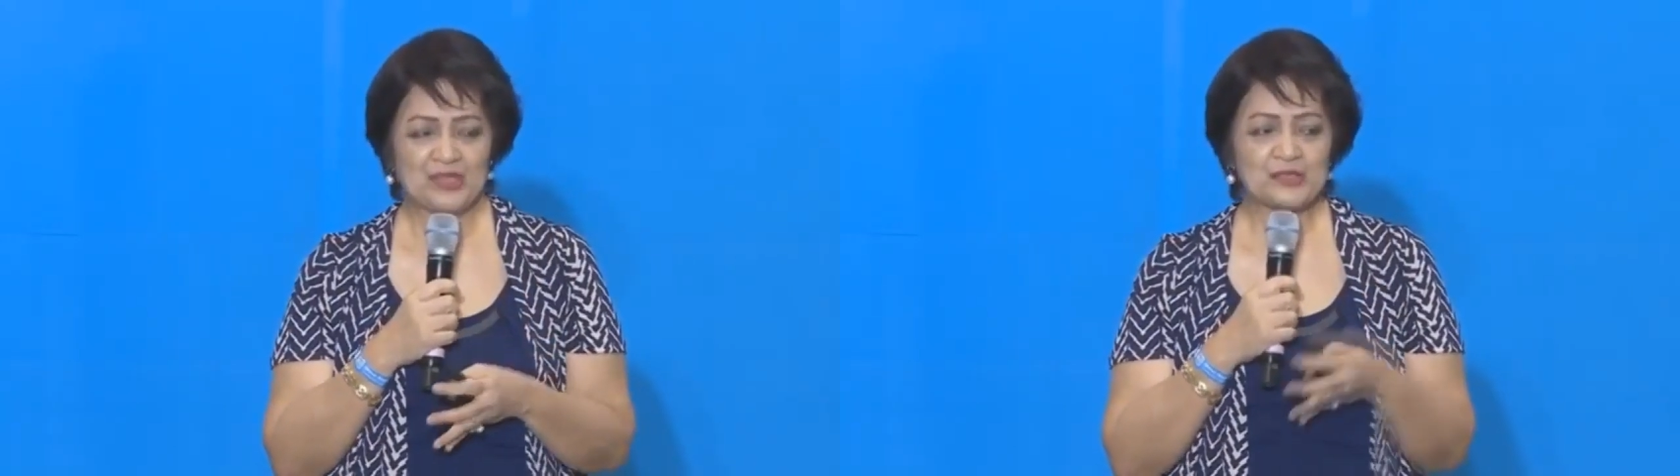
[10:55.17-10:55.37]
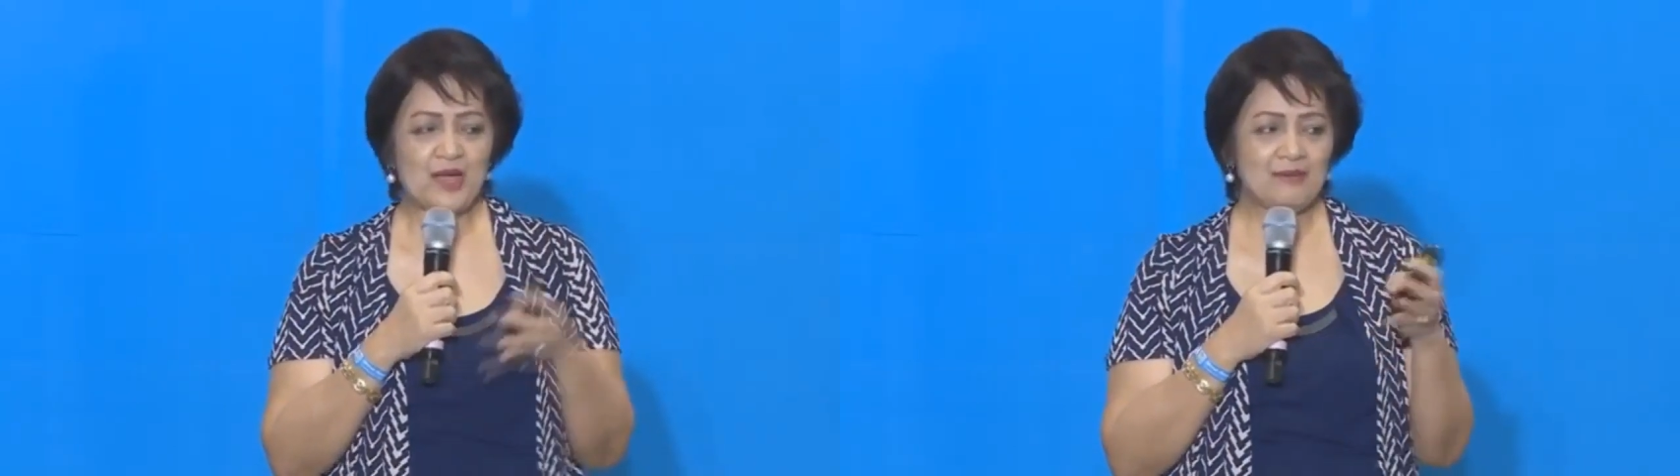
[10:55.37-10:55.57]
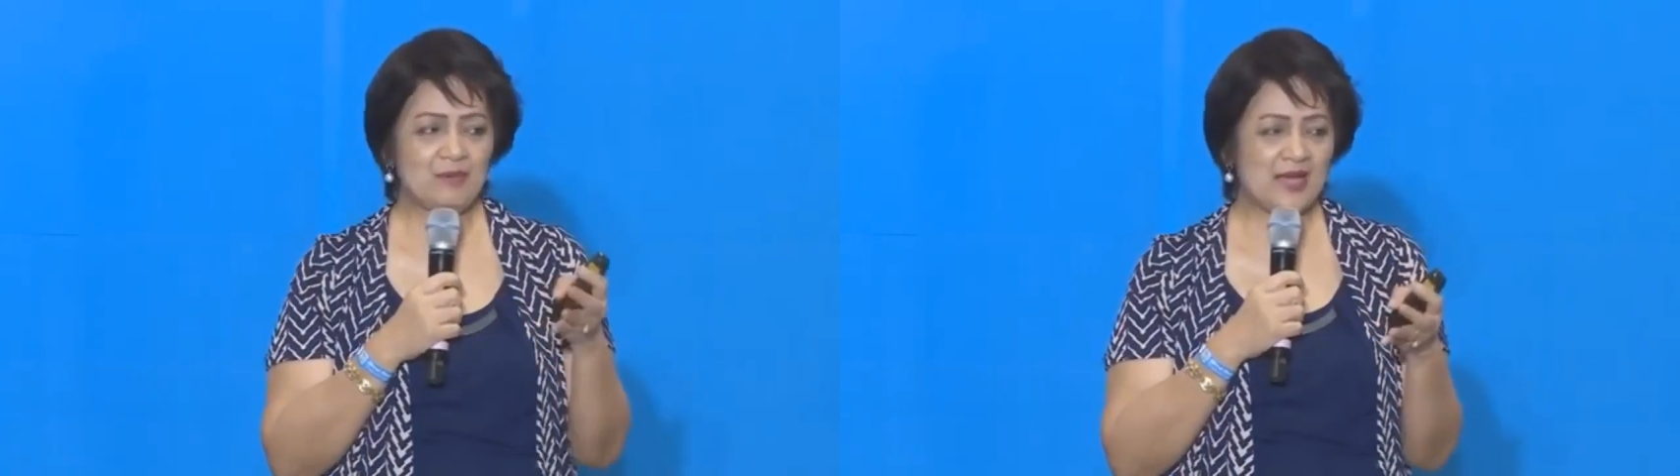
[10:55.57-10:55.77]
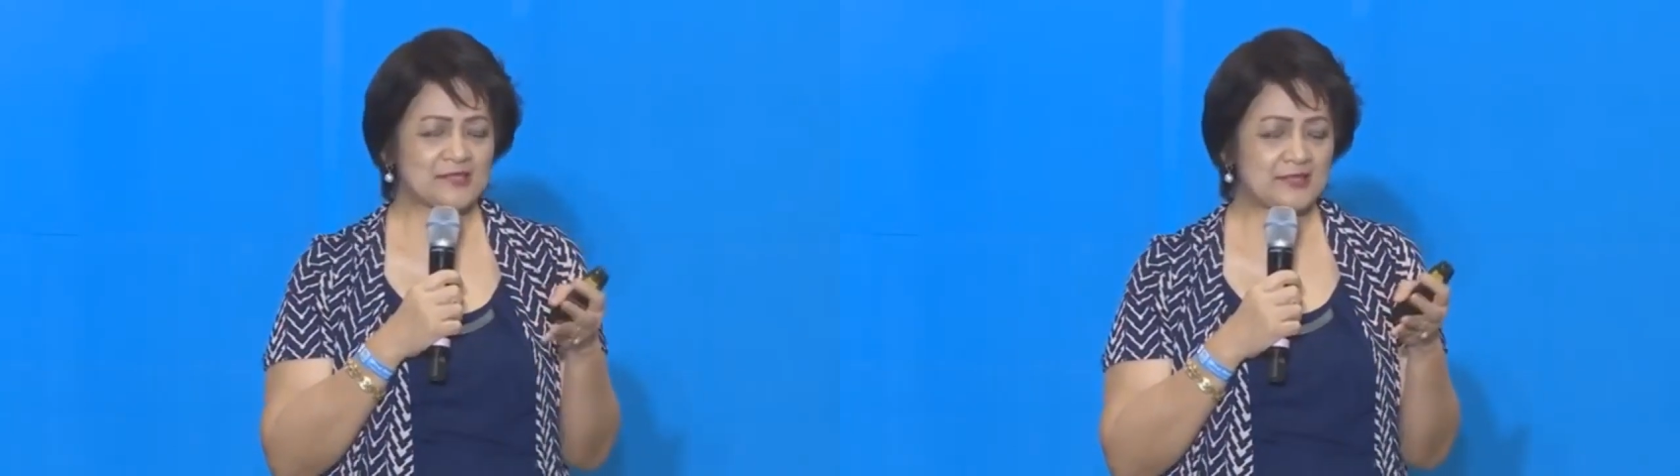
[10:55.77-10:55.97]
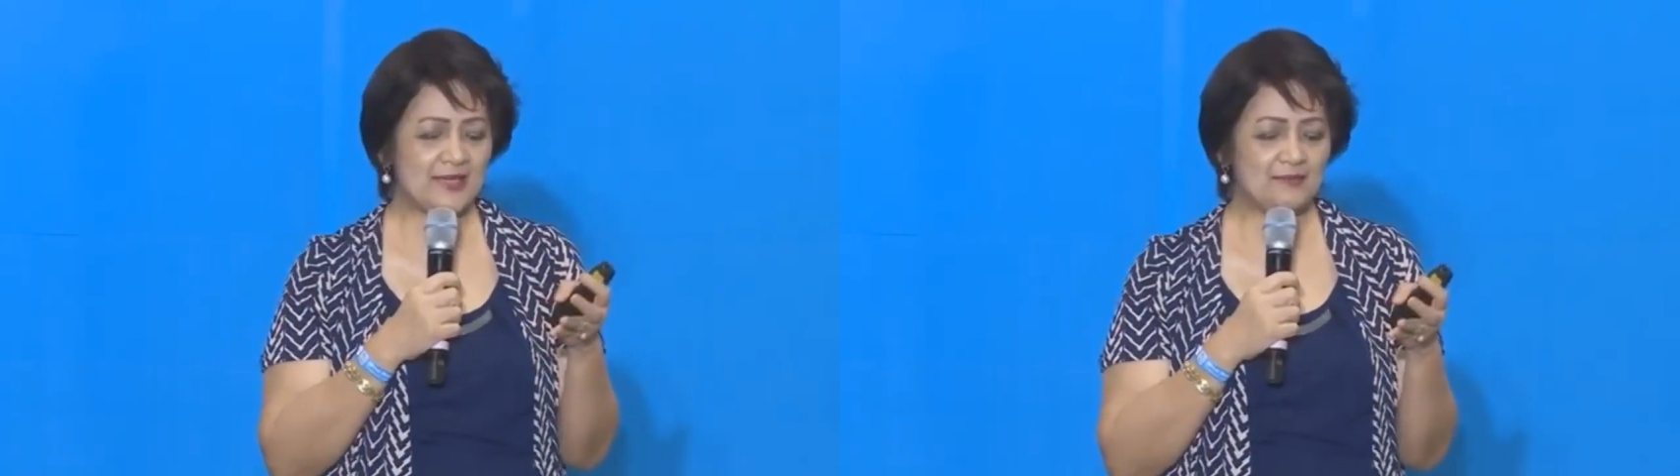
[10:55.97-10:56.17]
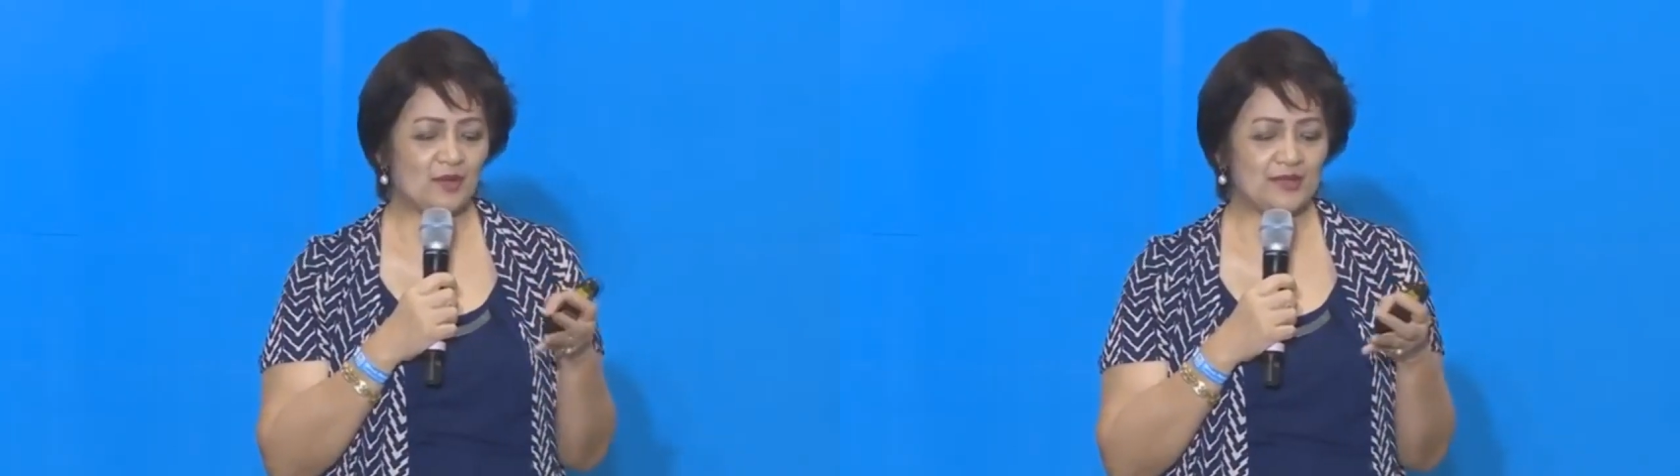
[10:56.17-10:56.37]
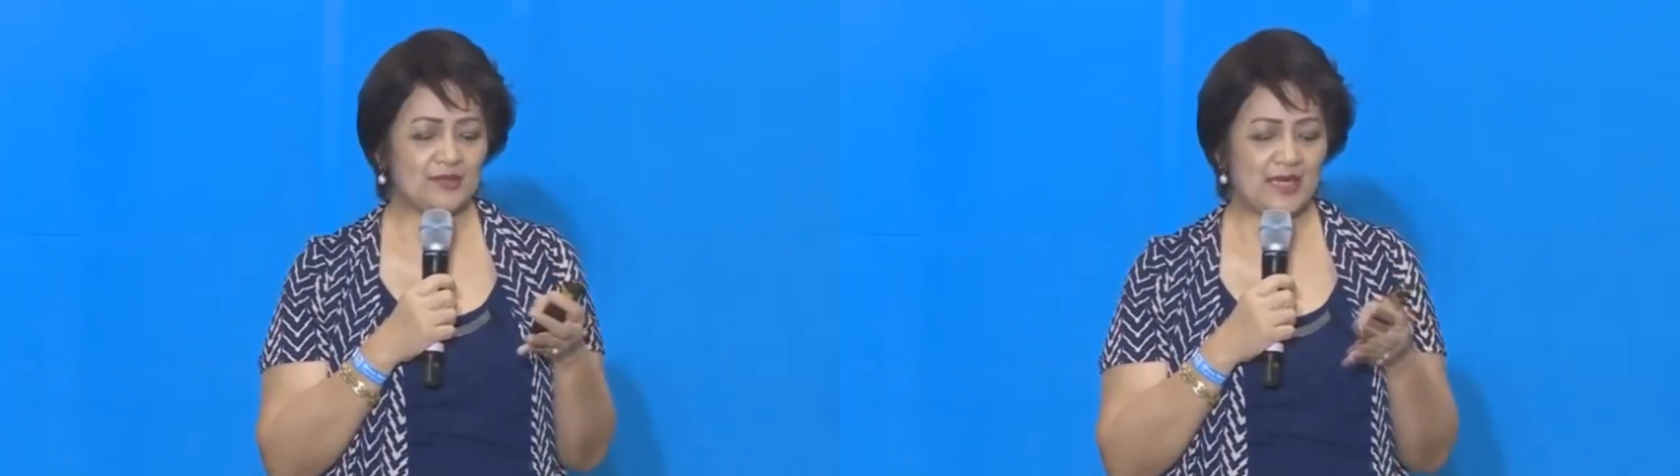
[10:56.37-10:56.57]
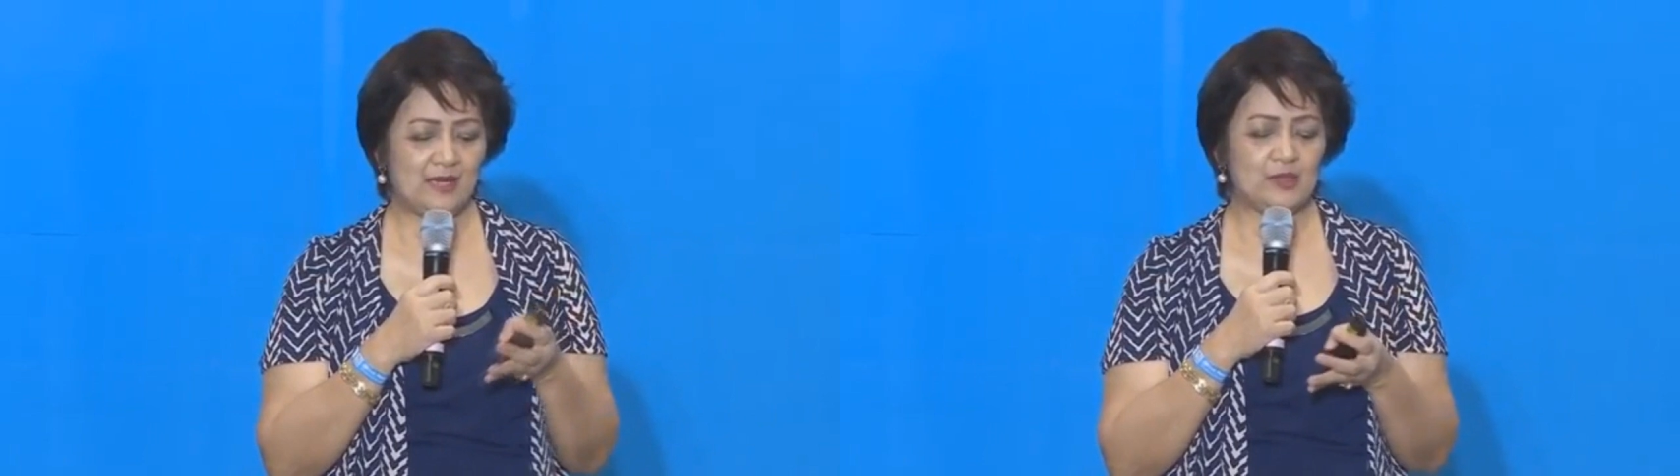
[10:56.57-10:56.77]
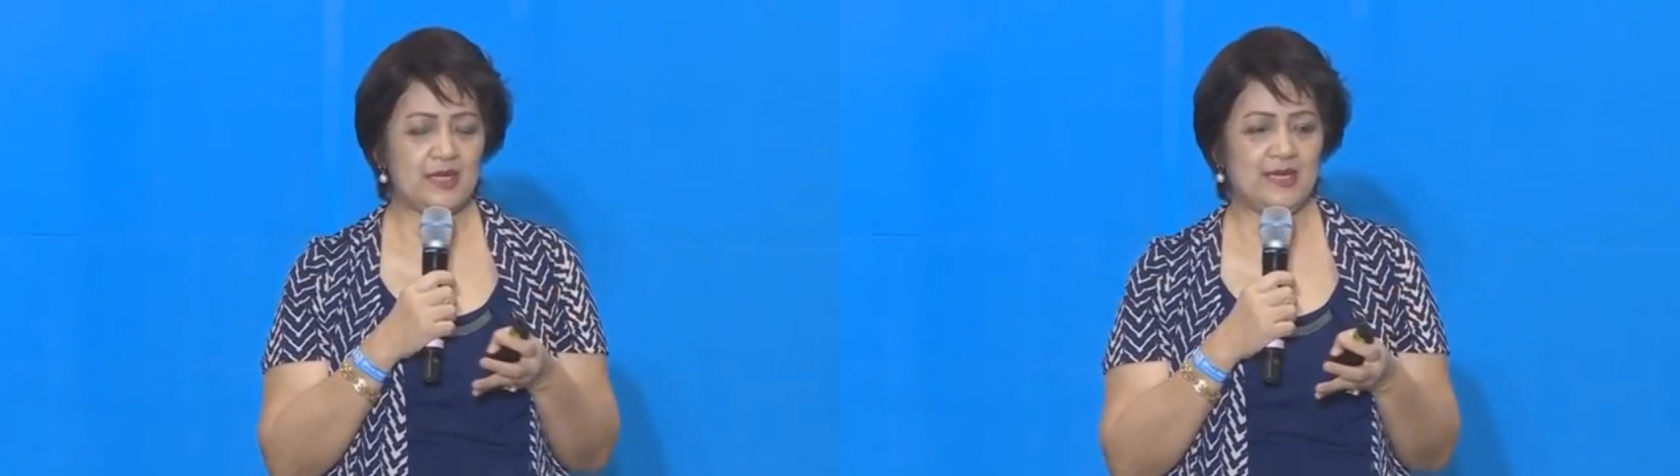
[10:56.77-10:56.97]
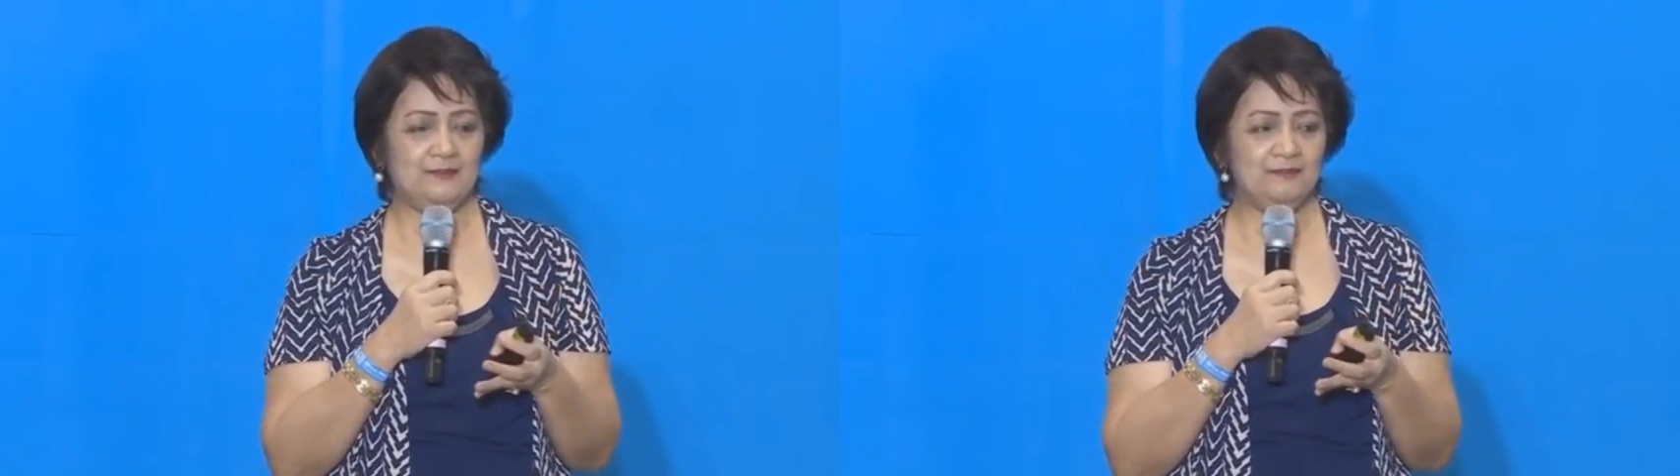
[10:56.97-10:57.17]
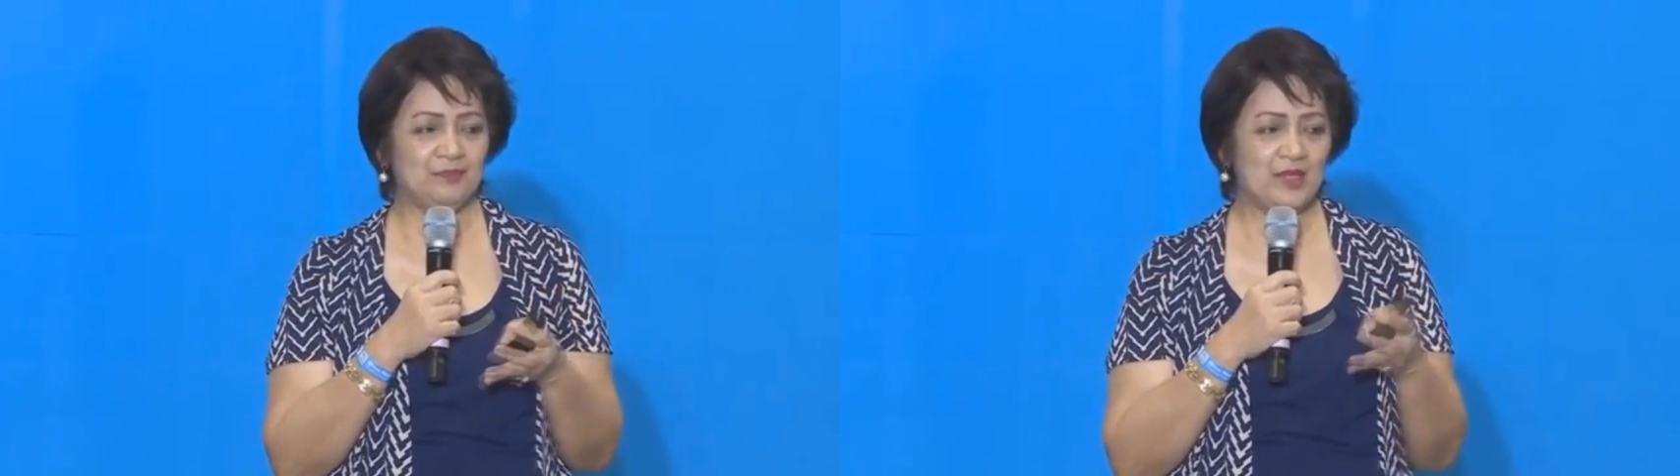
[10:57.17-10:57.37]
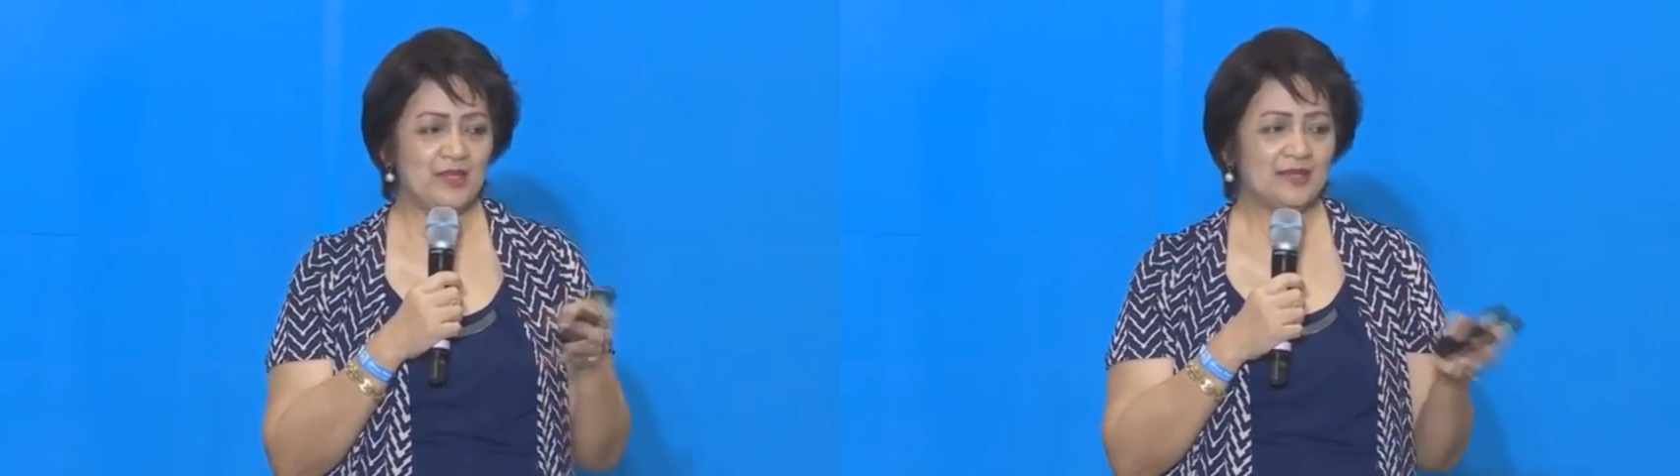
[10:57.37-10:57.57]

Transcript: So I placed him on HemoHIM,